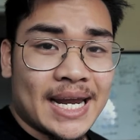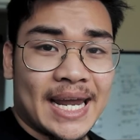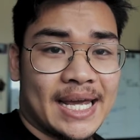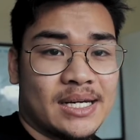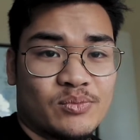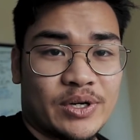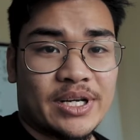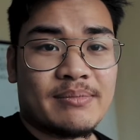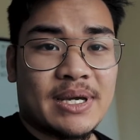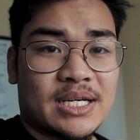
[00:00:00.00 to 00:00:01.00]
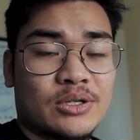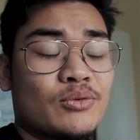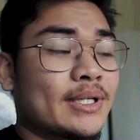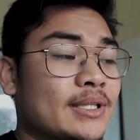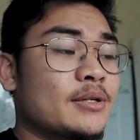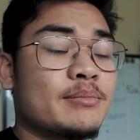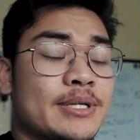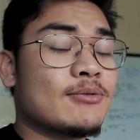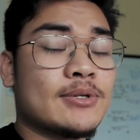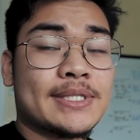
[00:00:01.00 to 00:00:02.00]
and we're gonna make a quick little
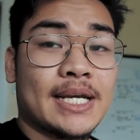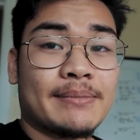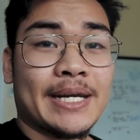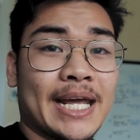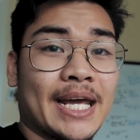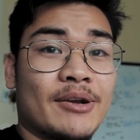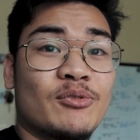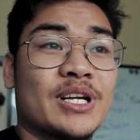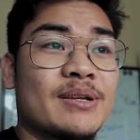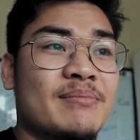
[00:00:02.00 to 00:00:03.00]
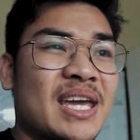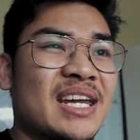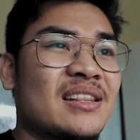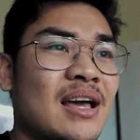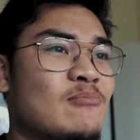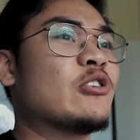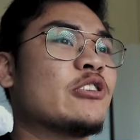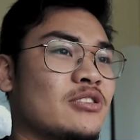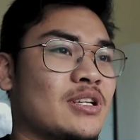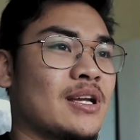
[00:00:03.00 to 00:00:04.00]
B-roll segment, and we're gonna make it a lot more
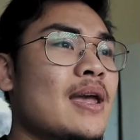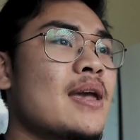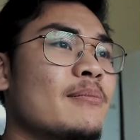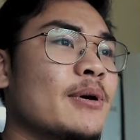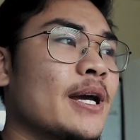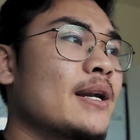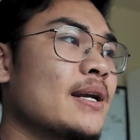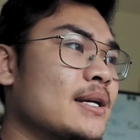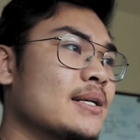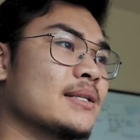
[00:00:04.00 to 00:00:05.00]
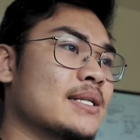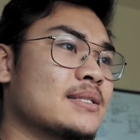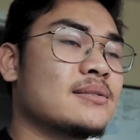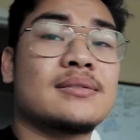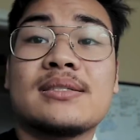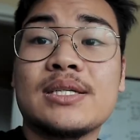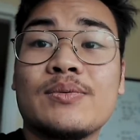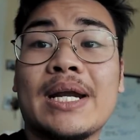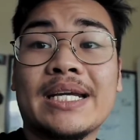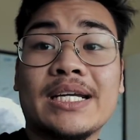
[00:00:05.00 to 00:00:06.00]
interesting. But let's see
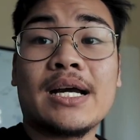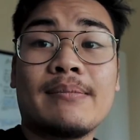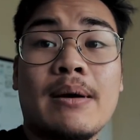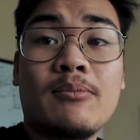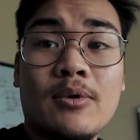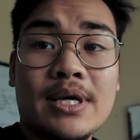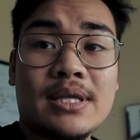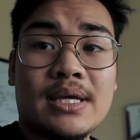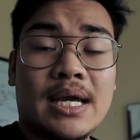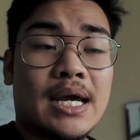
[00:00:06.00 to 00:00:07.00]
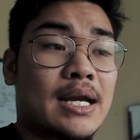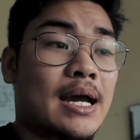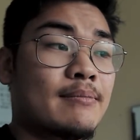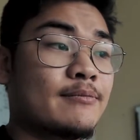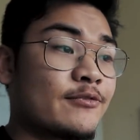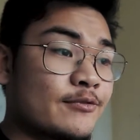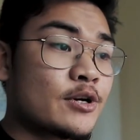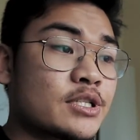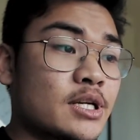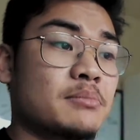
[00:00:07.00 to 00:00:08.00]
what I can come up with, and I'm
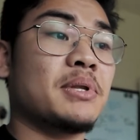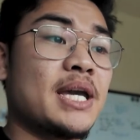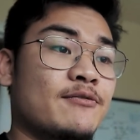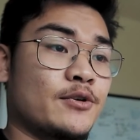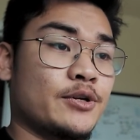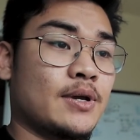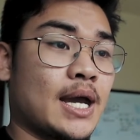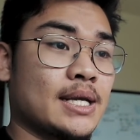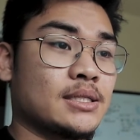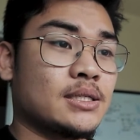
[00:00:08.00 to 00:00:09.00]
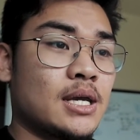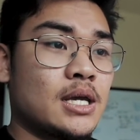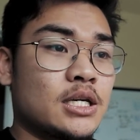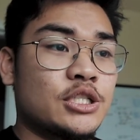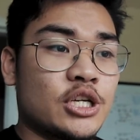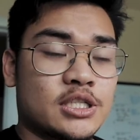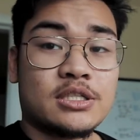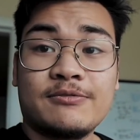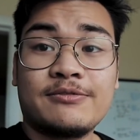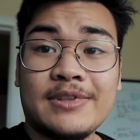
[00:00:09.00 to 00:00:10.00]
first gonna play it for you guys
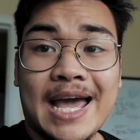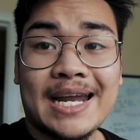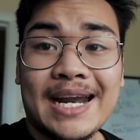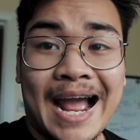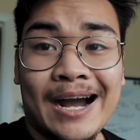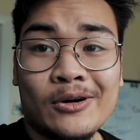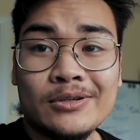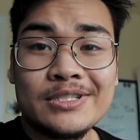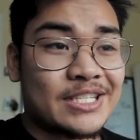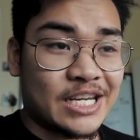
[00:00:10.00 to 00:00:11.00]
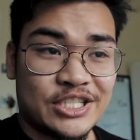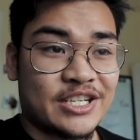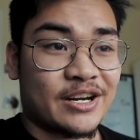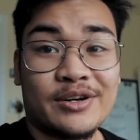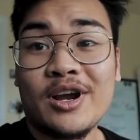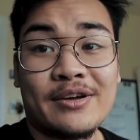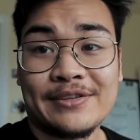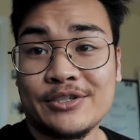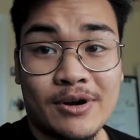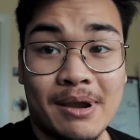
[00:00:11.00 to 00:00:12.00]
just flat out stationary on
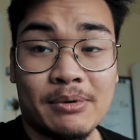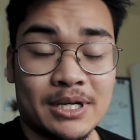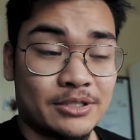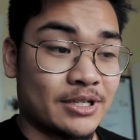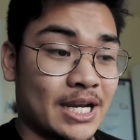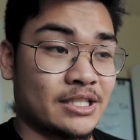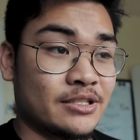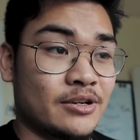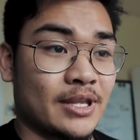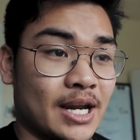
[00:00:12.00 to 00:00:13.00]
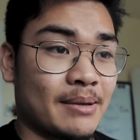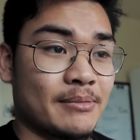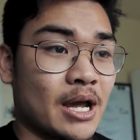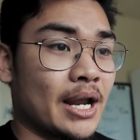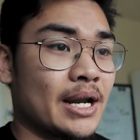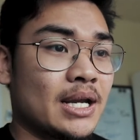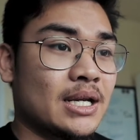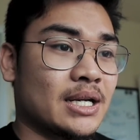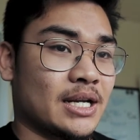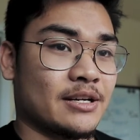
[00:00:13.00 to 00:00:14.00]
the tripod, so you guys know that I'm not
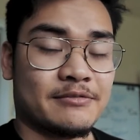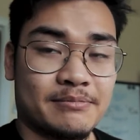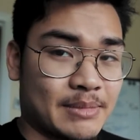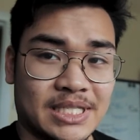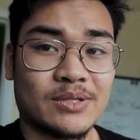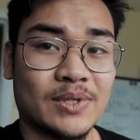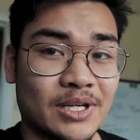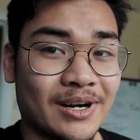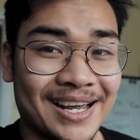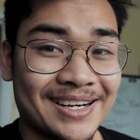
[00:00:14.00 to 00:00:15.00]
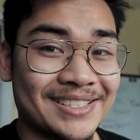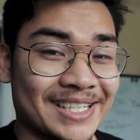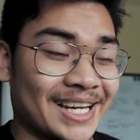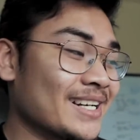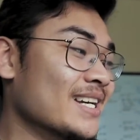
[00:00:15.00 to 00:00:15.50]
kind of messing with your head, okay?